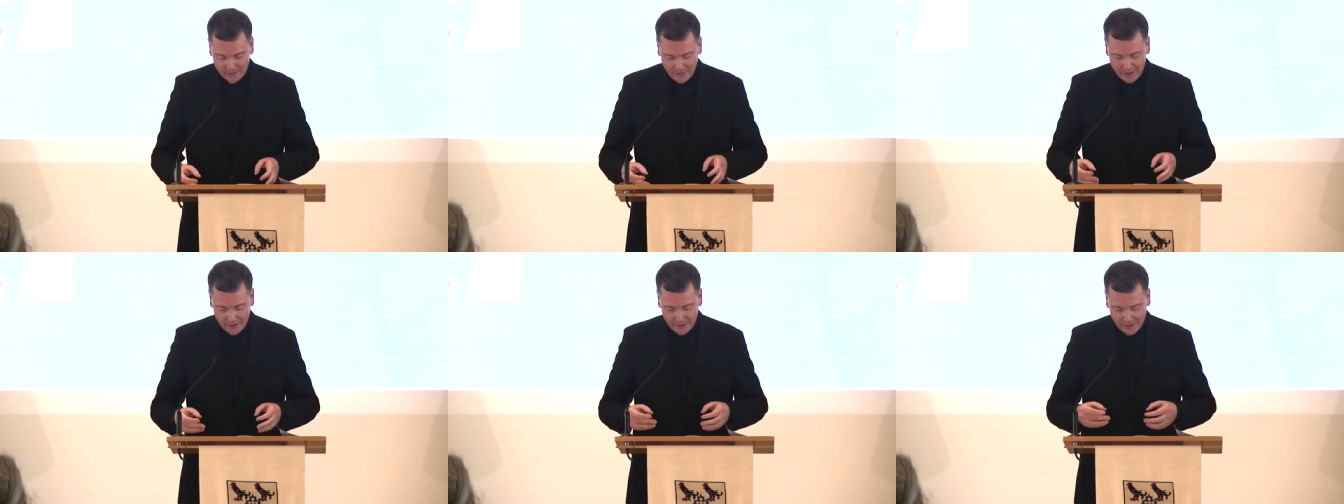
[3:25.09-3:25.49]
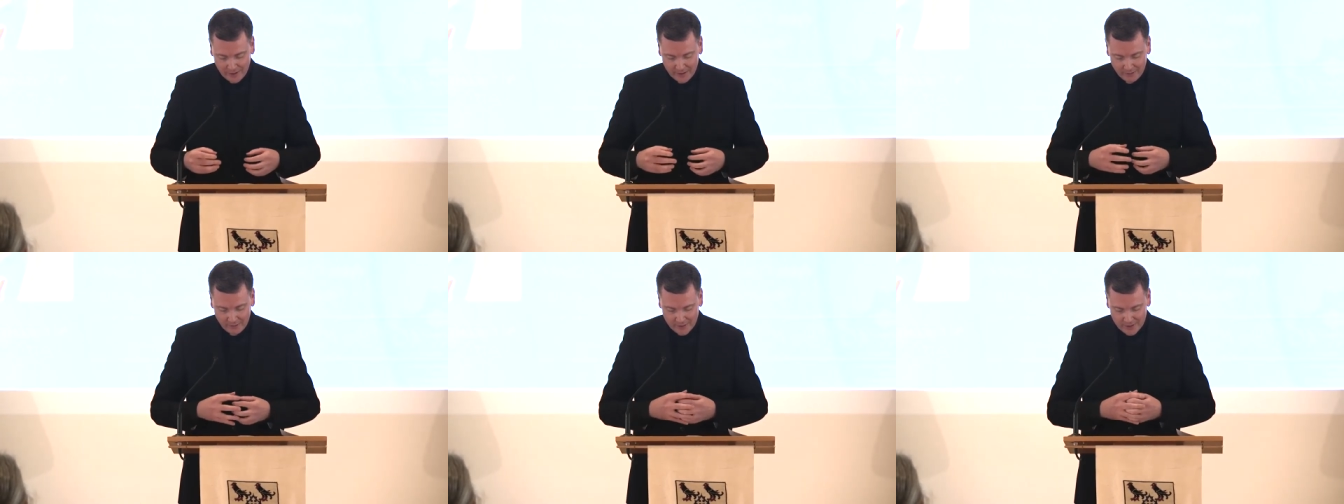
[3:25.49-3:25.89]
Father
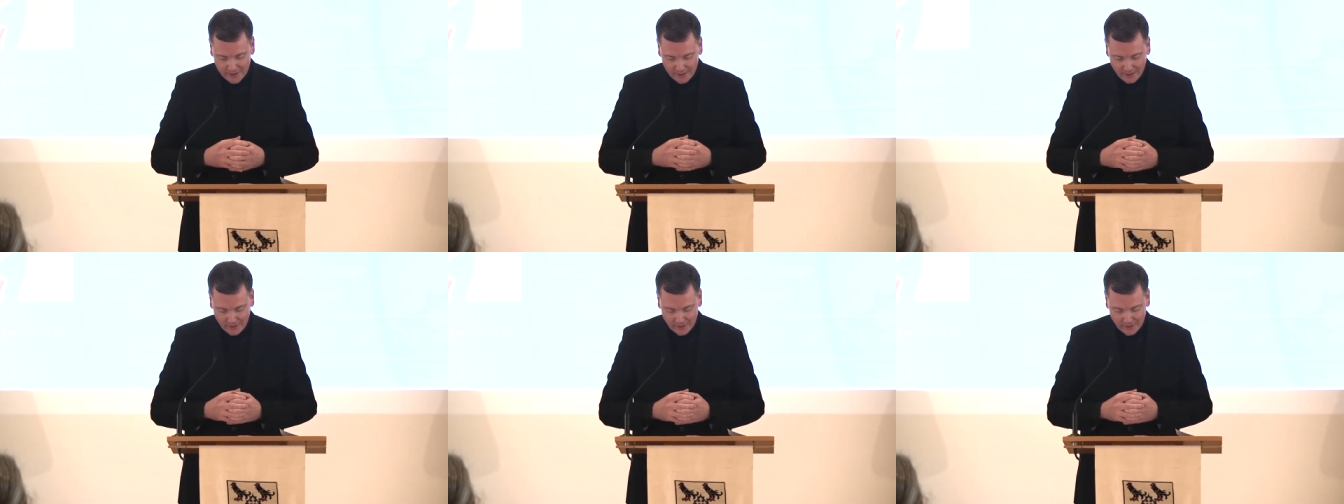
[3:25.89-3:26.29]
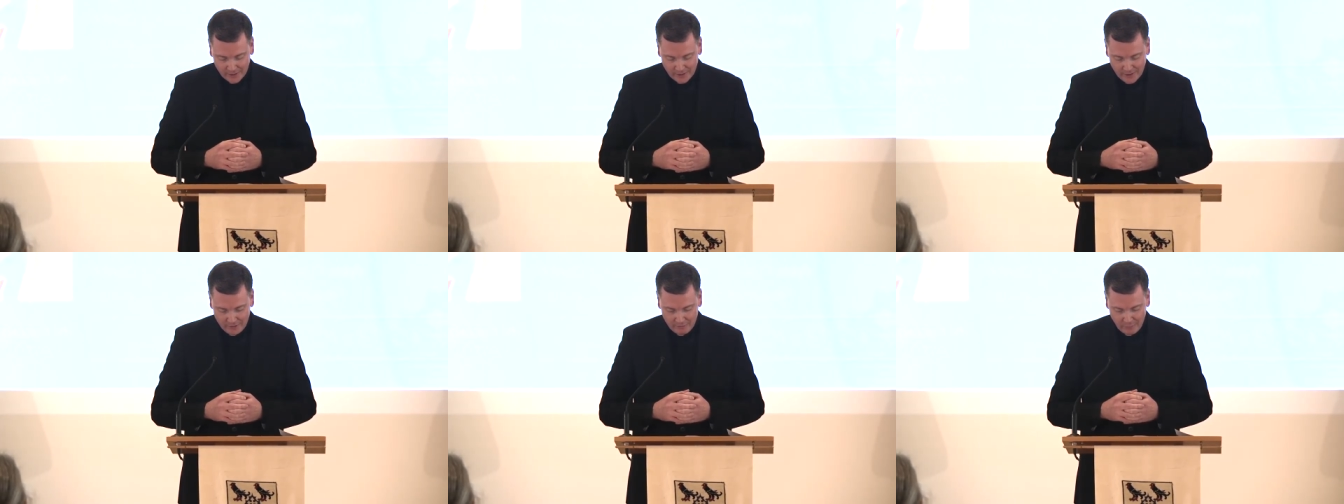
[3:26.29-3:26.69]
Hunt was the
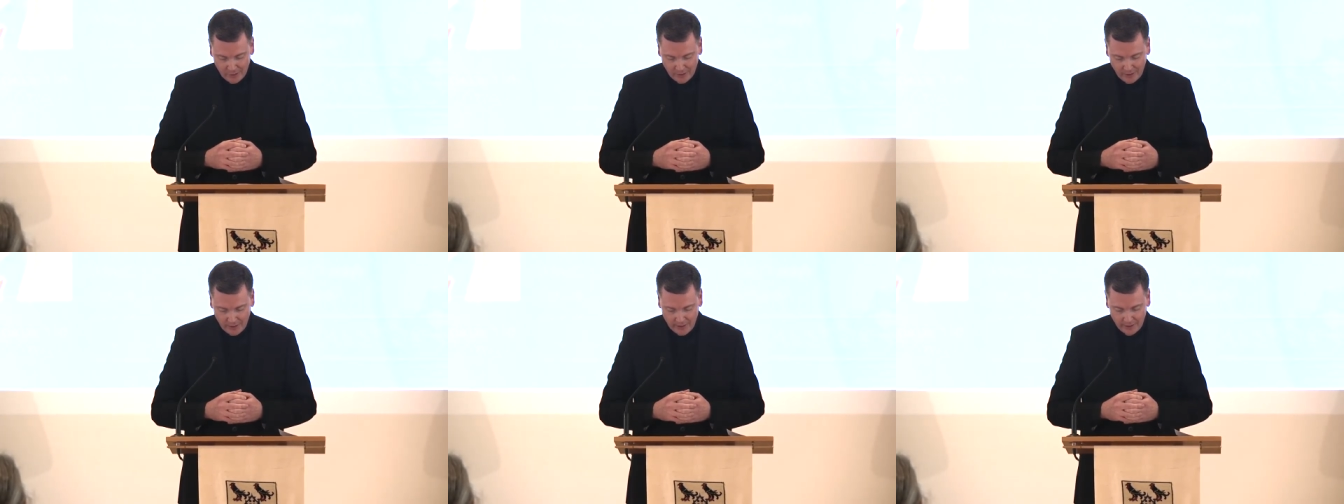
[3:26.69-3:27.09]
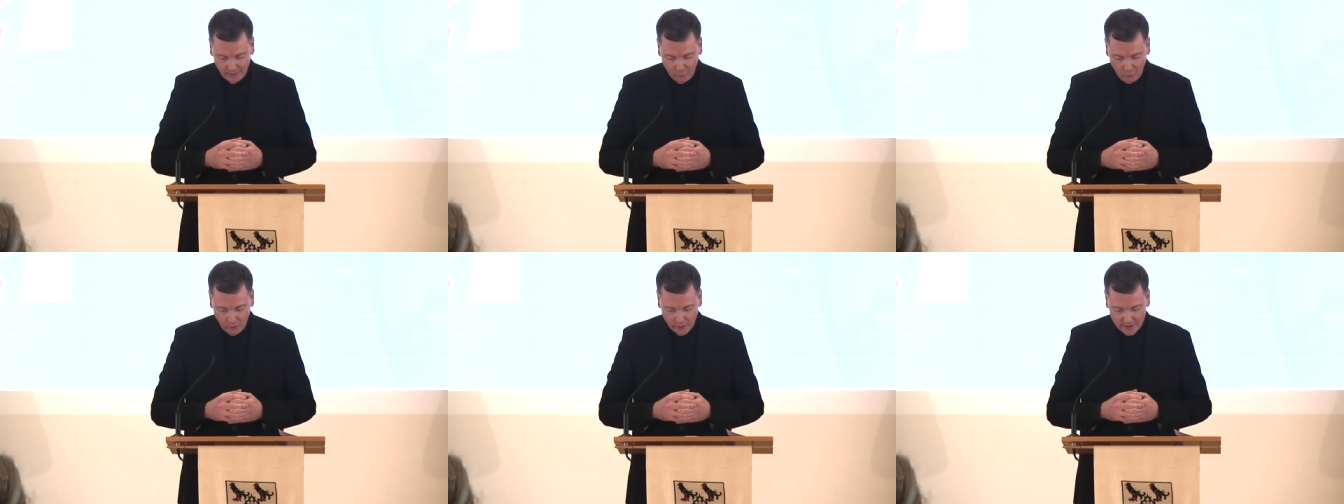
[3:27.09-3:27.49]
author of book
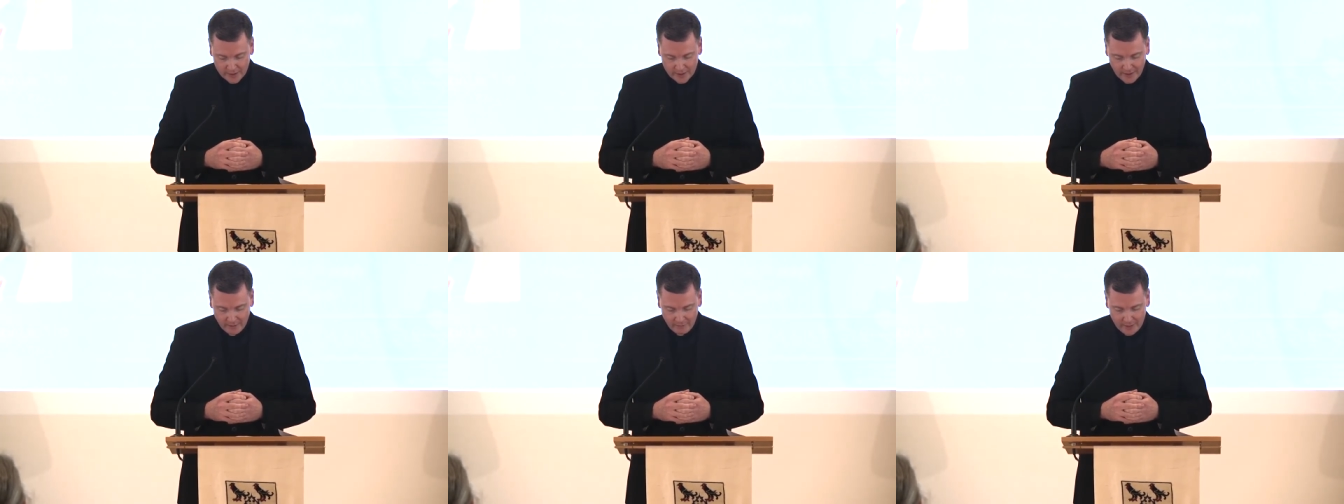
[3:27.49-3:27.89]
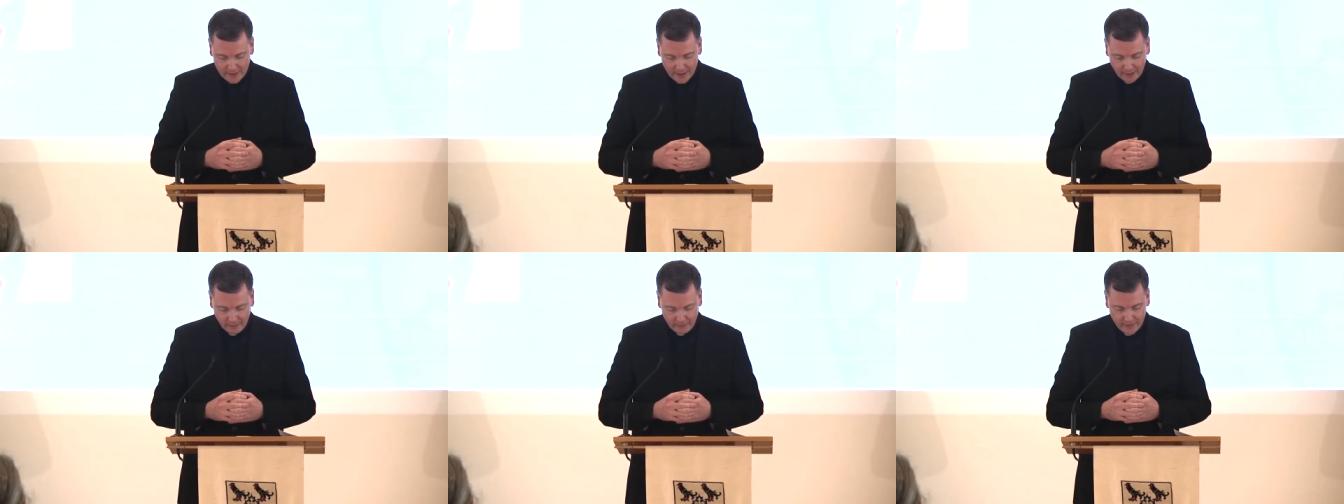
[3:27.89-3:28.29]
length works of
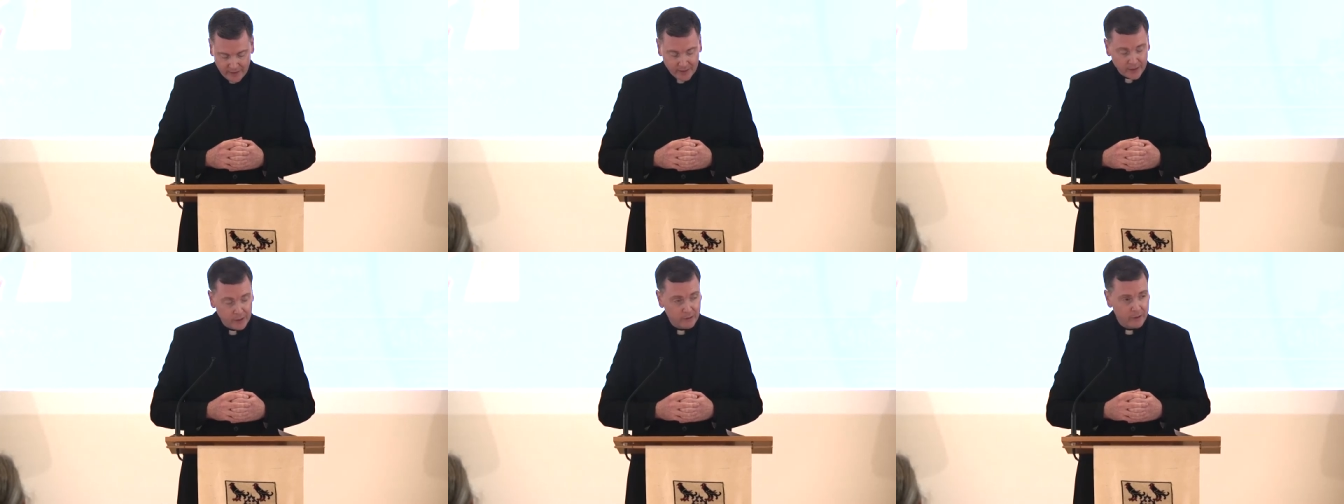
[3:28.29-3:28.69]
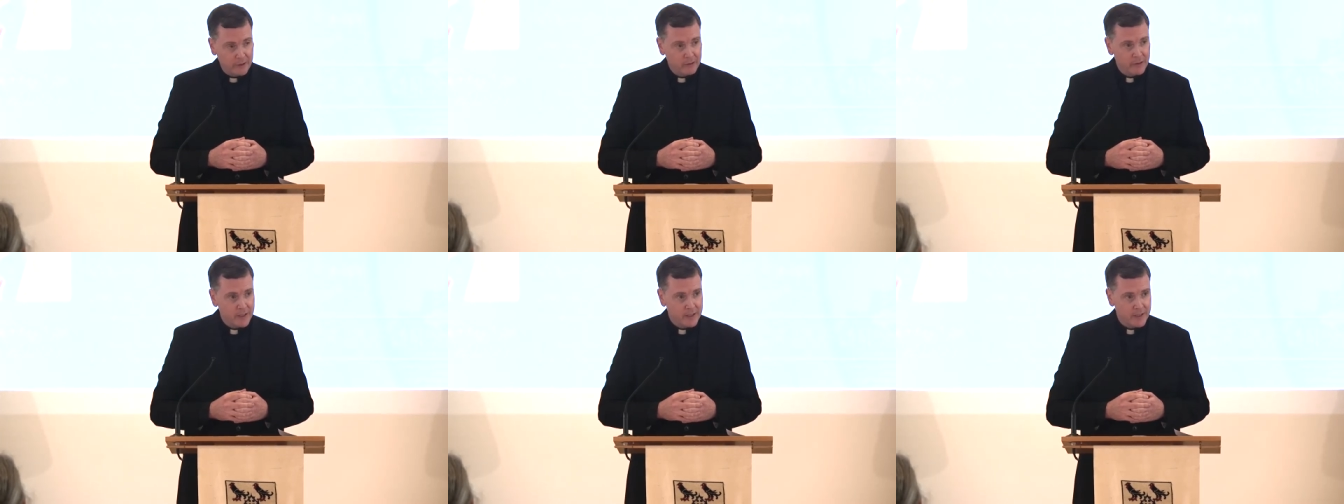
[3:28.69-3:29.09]
biography and literary
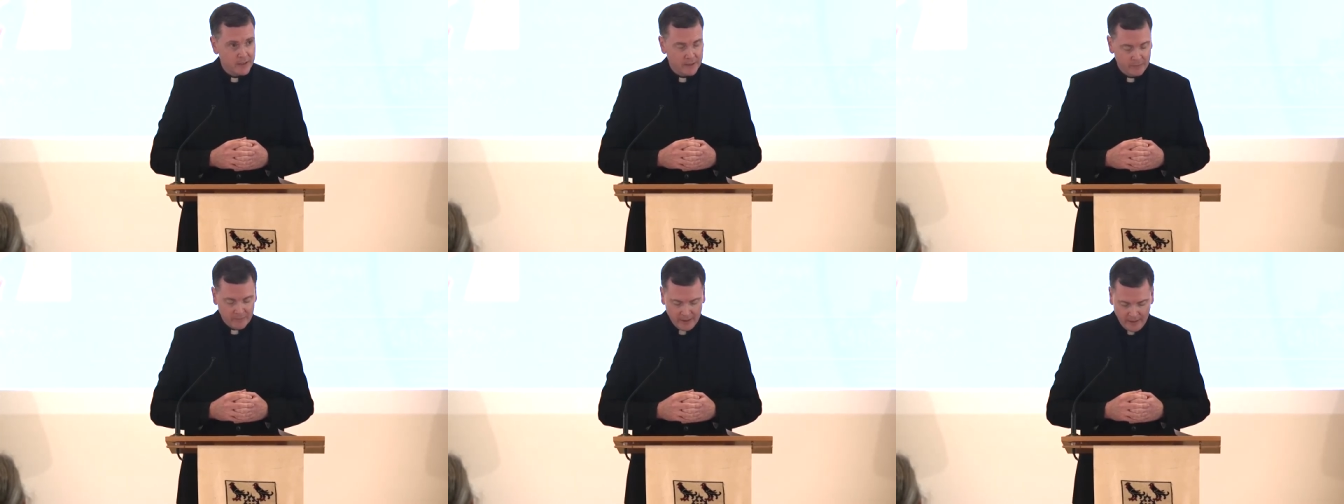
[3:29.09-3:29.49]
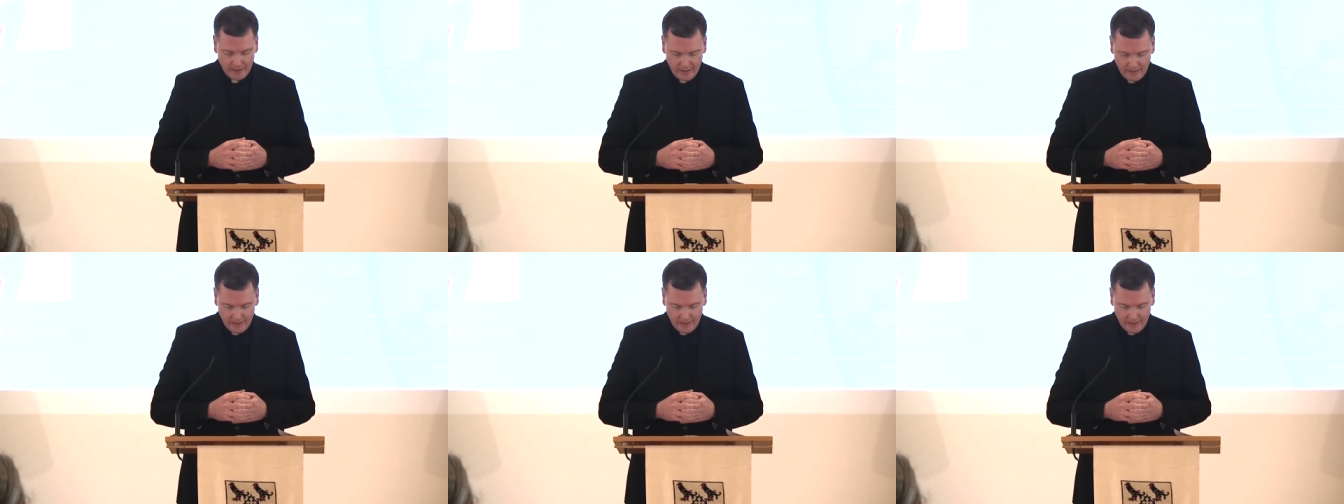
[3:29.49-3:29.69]
criticism,